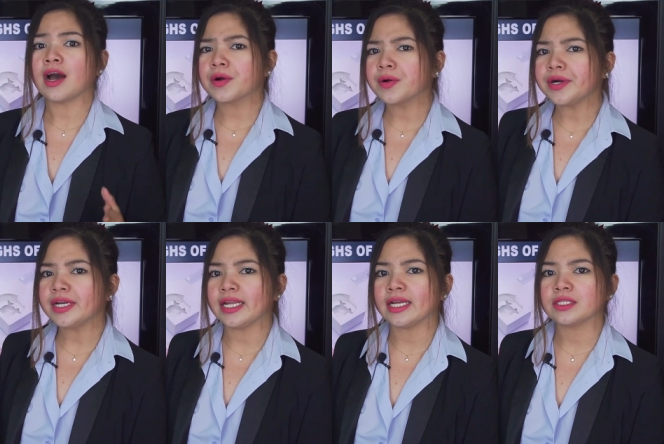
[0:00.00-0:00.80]

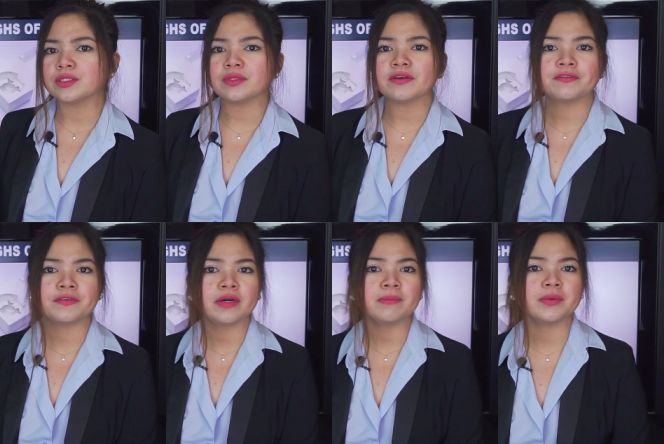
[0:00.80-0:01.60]
According to the
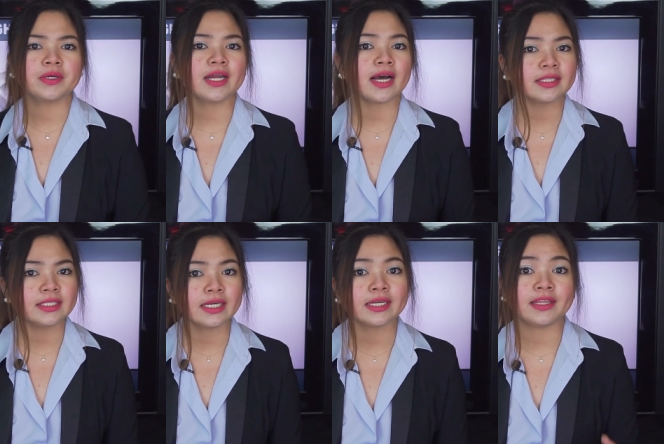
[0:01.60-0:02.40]
firm
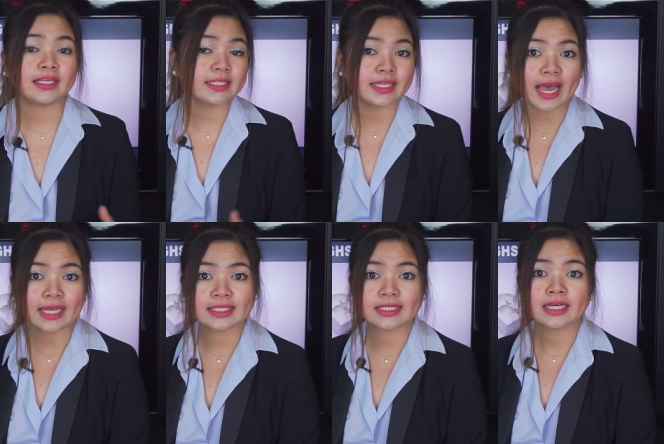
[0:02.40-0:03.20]
producing this
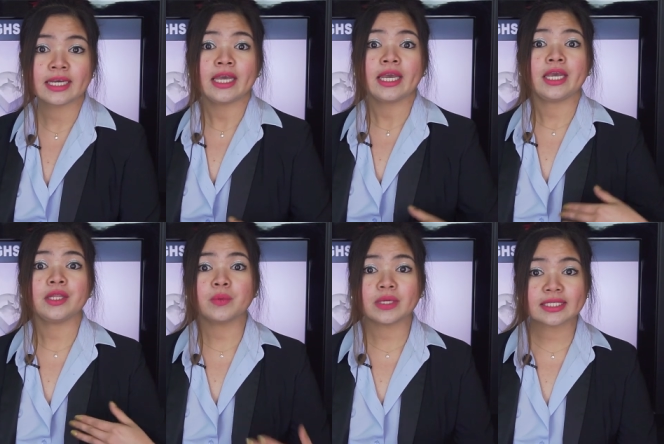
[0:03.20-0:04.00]
test,
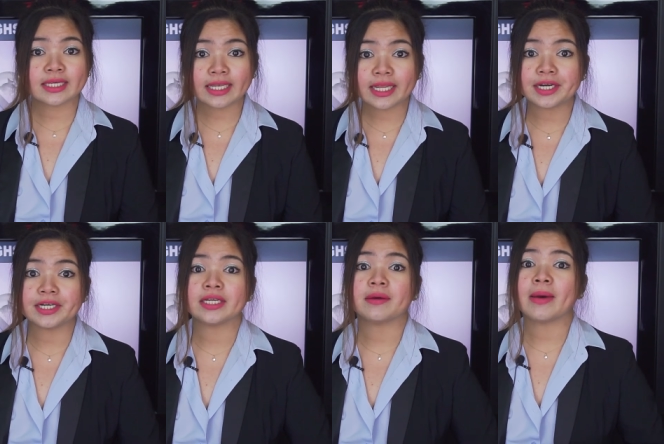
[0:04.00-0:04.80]
it was
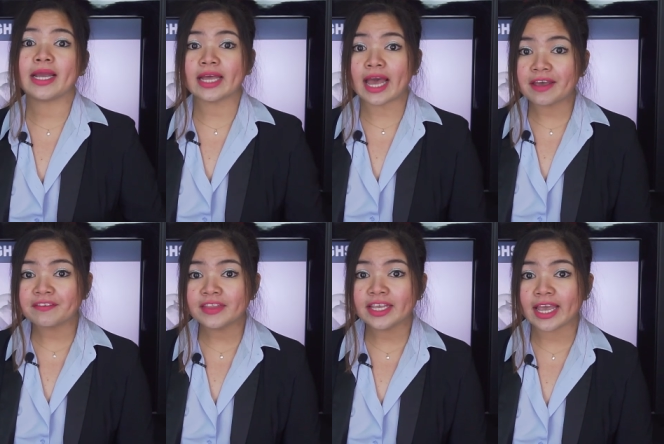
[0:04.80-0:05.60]
cleared by the
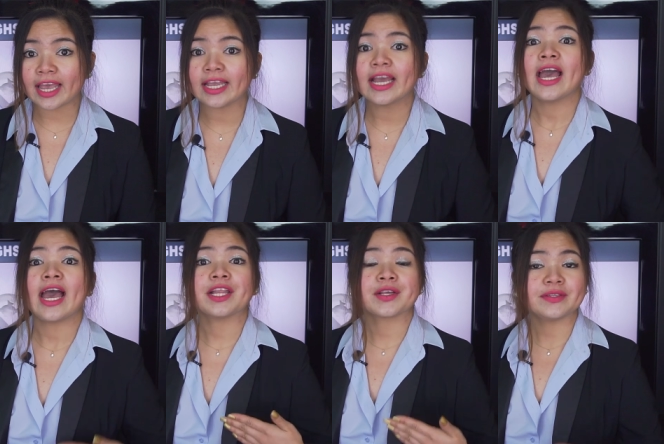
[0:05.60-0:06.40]
FDA
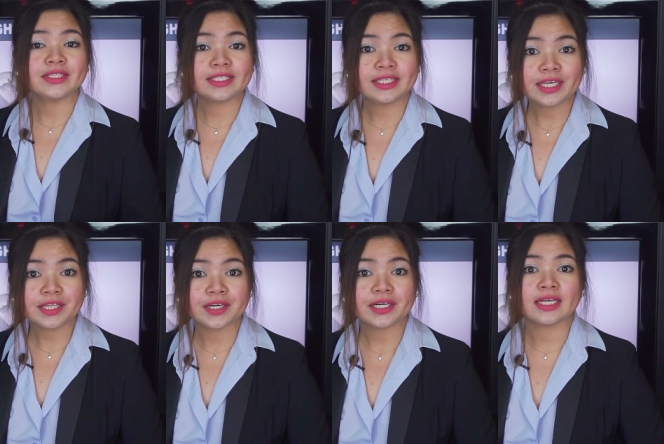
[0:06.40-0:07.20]
and
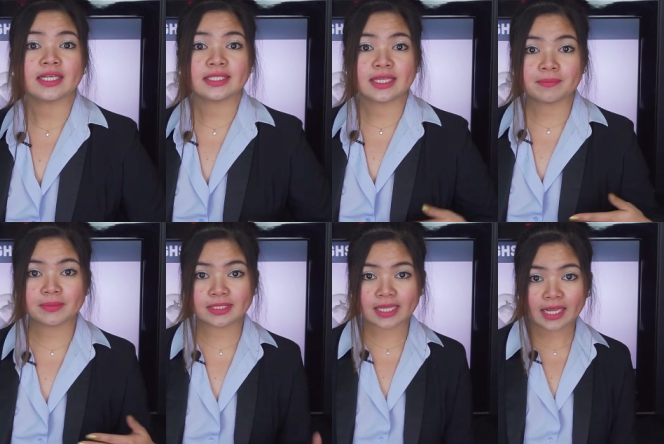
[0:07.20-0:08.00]
considered
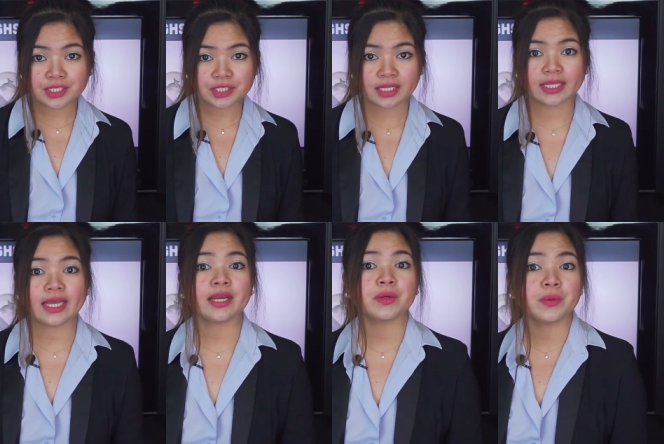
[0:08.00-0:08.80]

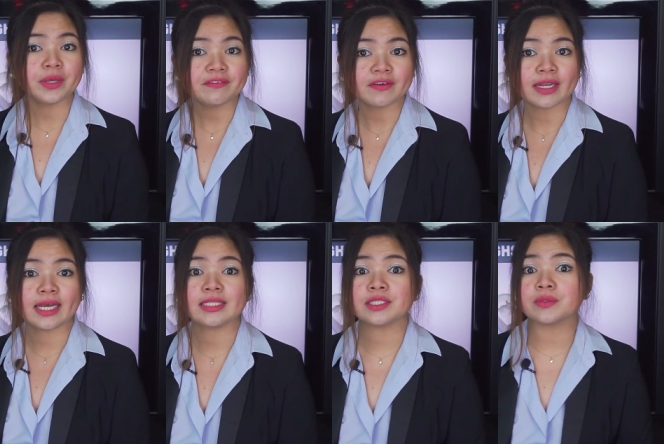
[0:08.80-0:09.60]
substantially
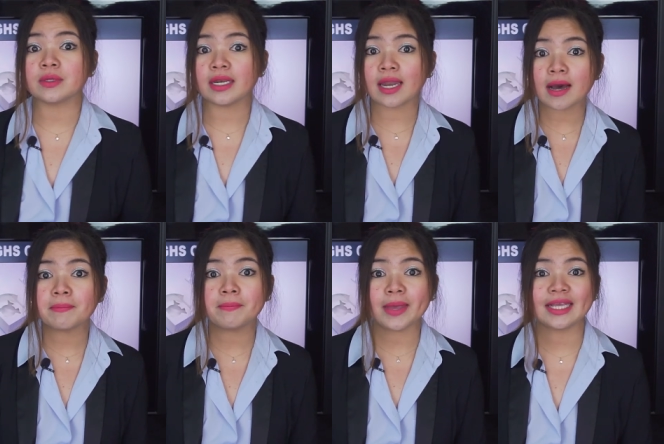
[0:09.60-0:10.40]
equivalent to
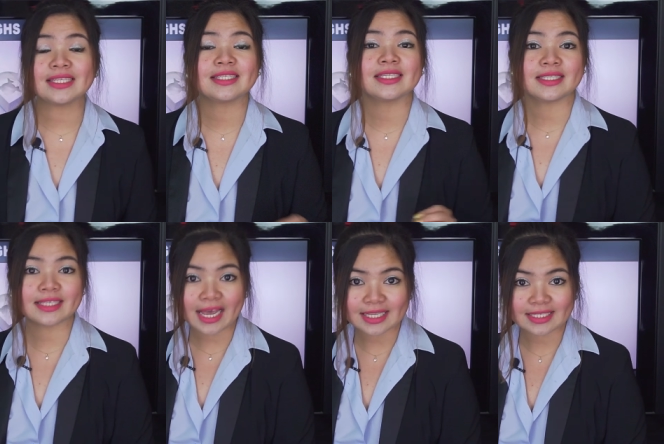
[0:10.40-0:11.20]
lab-based
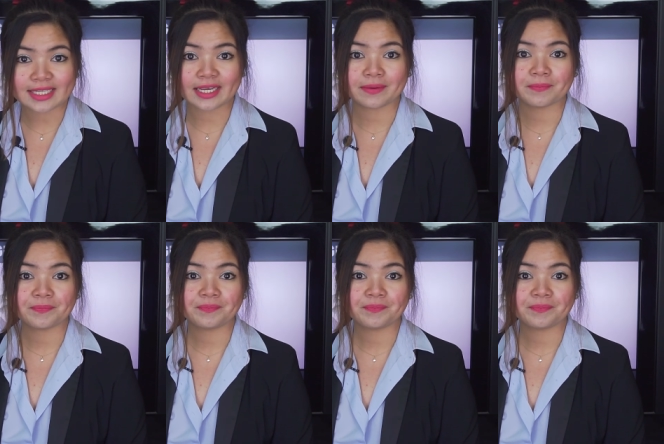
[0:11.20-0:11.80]
testing.